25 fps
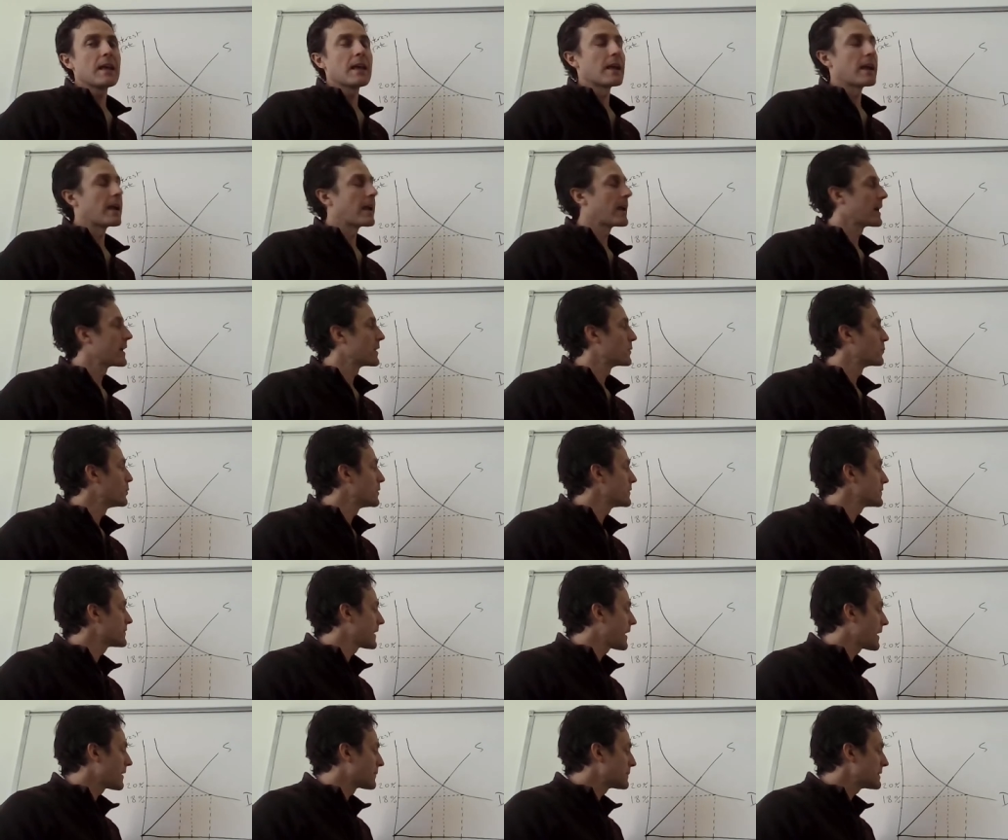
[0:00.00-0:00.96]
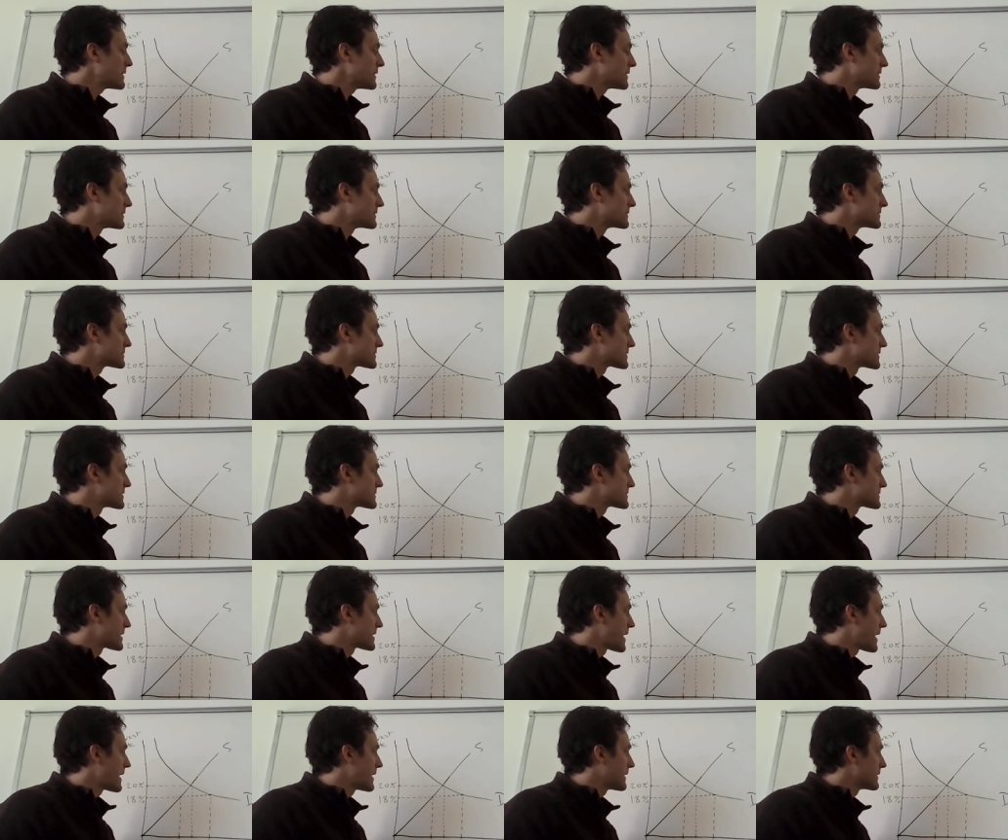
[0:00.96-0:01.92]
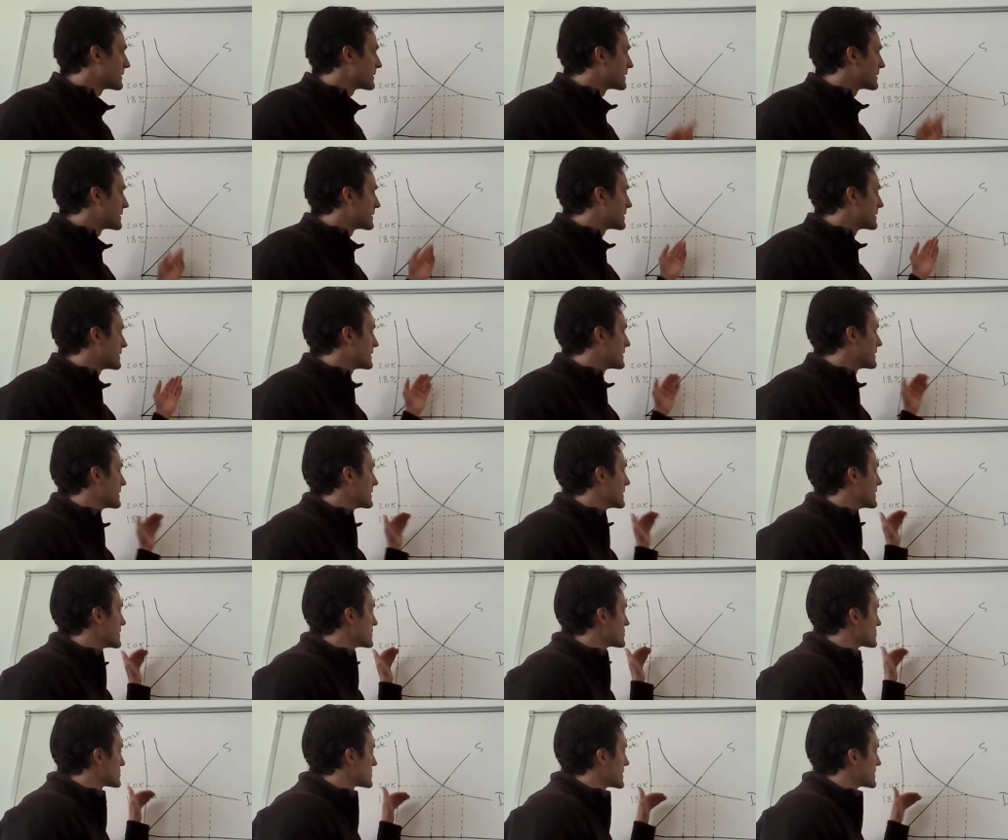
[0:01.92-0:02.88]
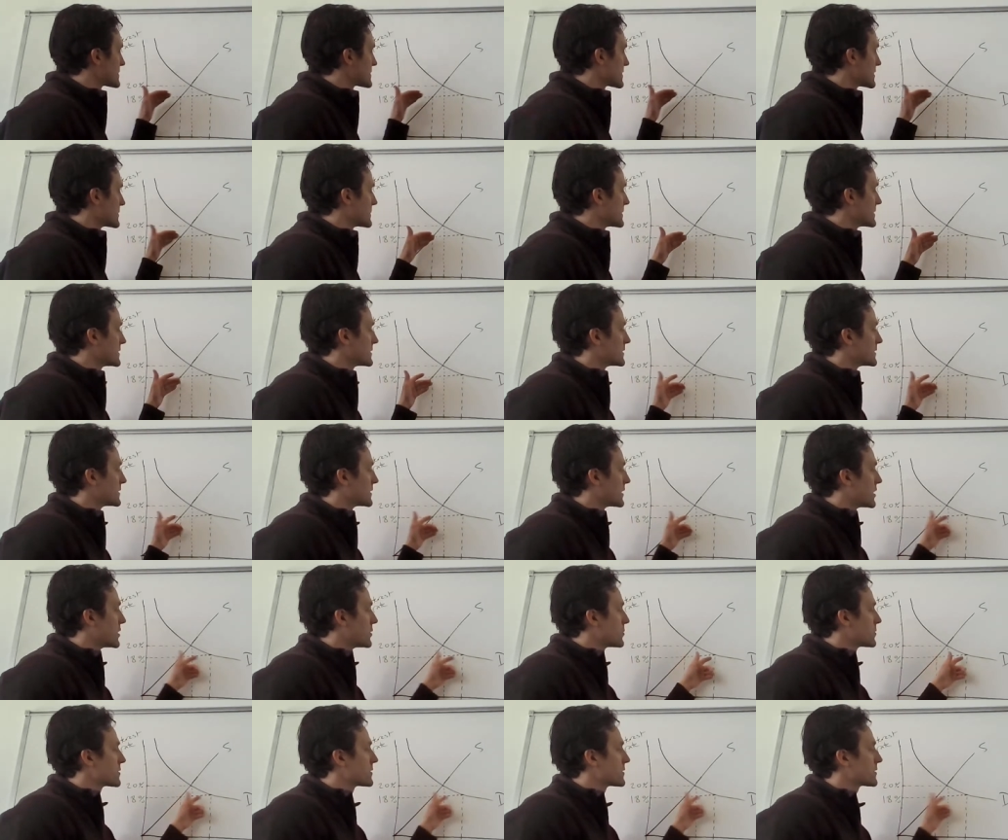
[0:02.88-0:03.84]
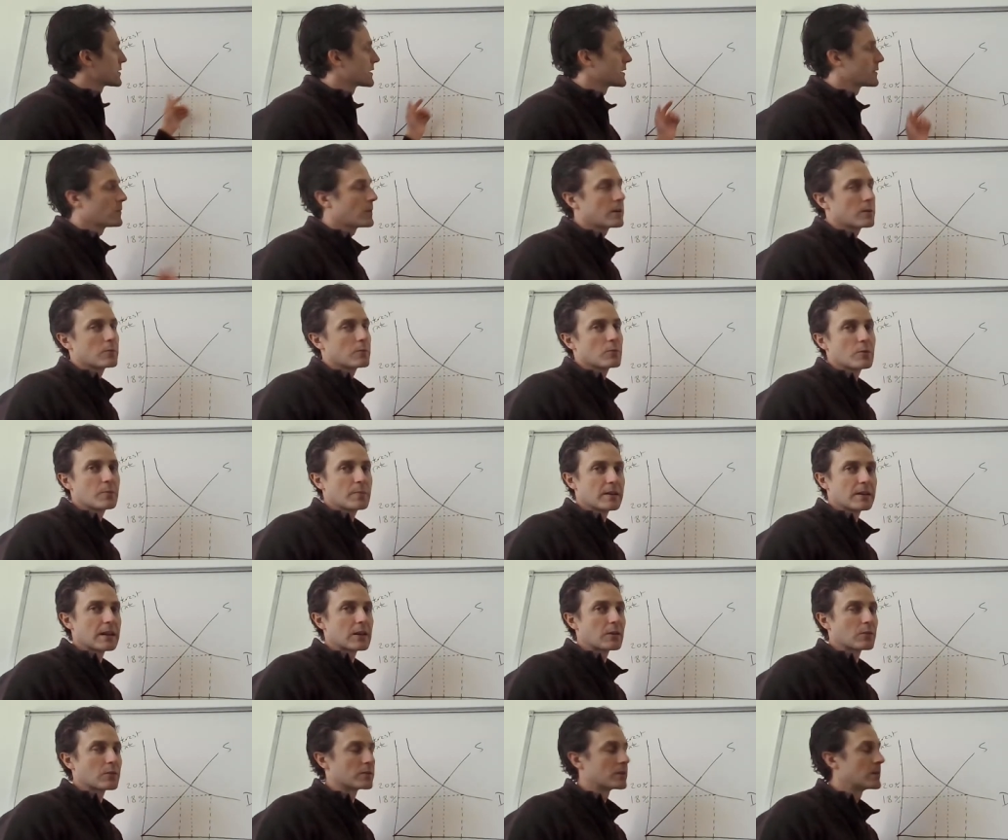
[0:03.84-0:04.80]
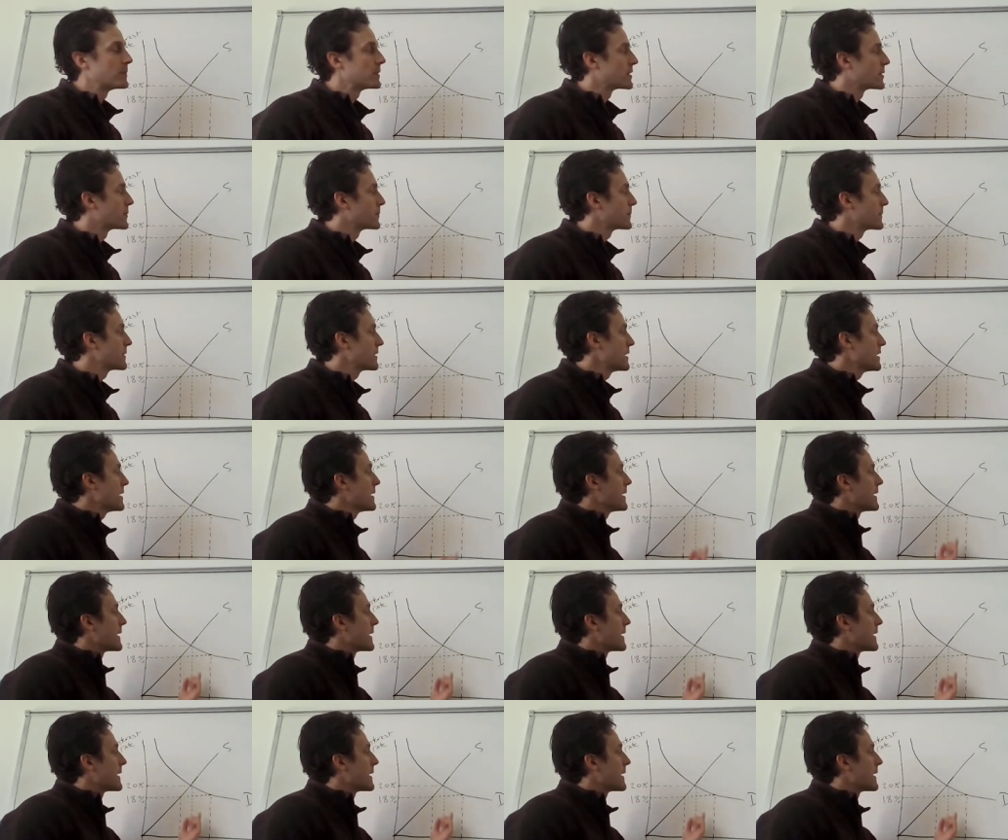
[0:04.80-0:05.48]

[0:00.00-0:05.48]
And what that means is that the interest rate is going to be lower than what it would be in equilibrium,